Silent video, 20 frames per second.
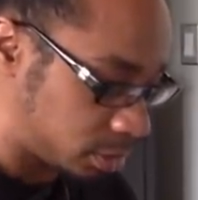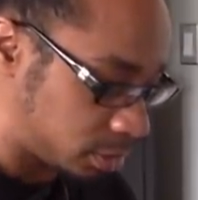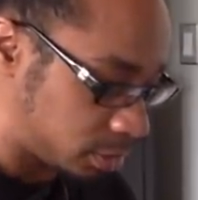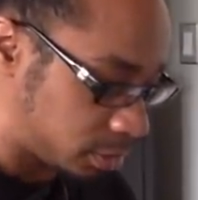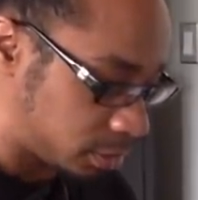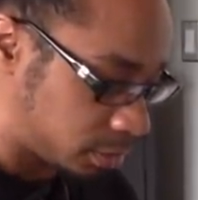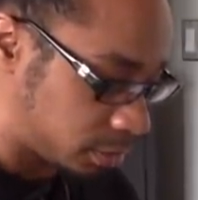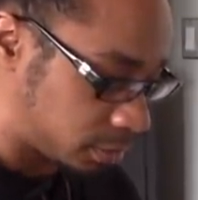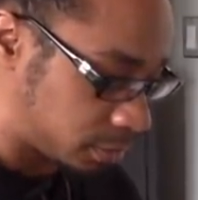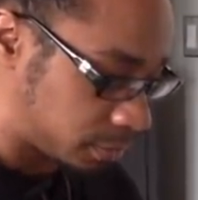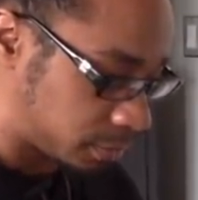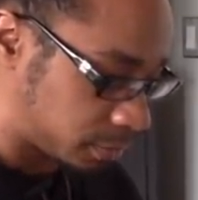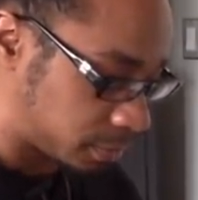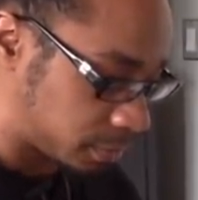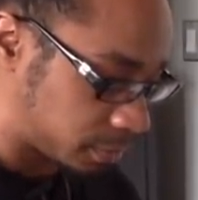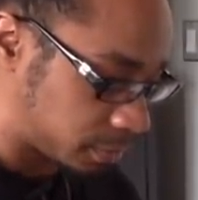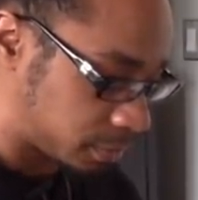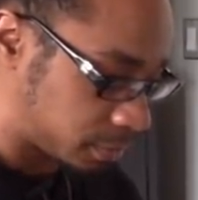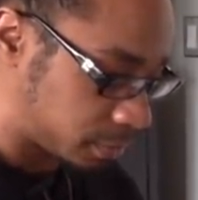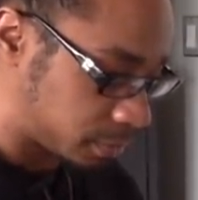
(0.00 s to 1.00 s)

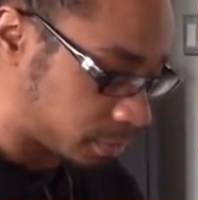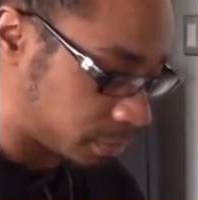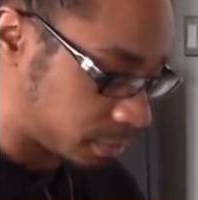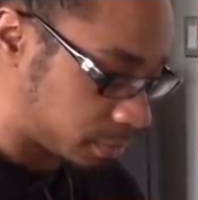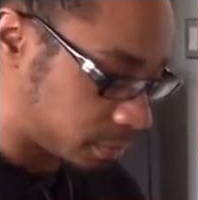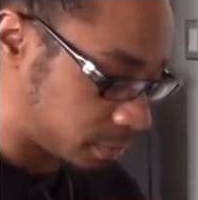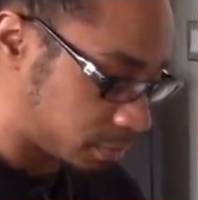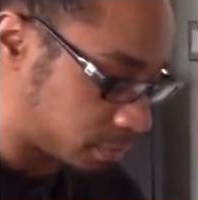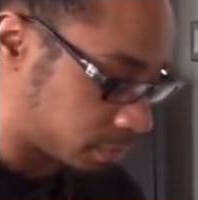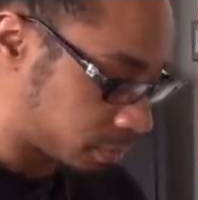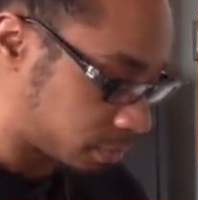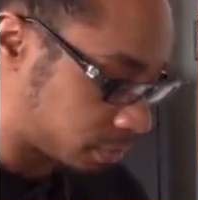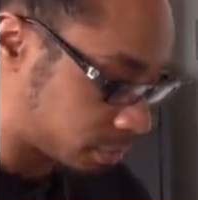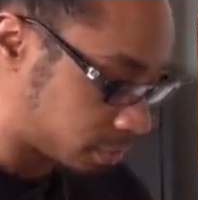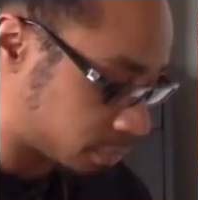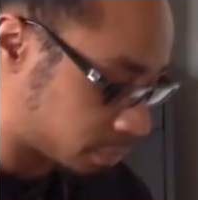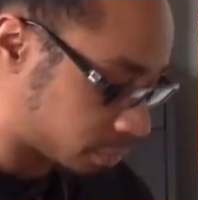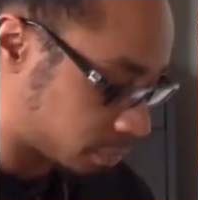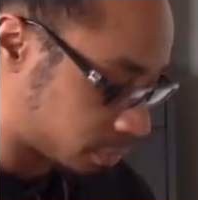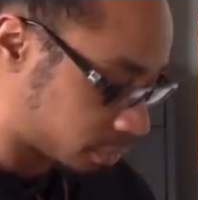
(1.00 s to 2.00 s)

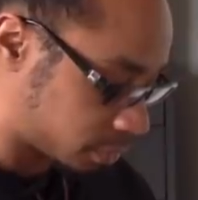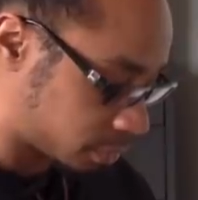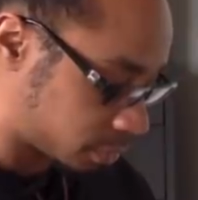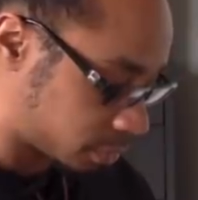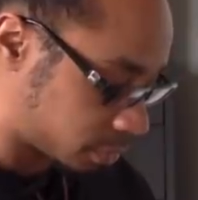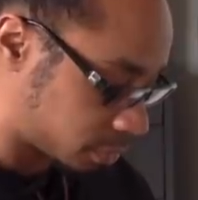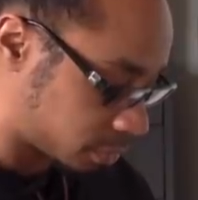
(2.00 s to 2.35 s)
No one is speaking in this clip.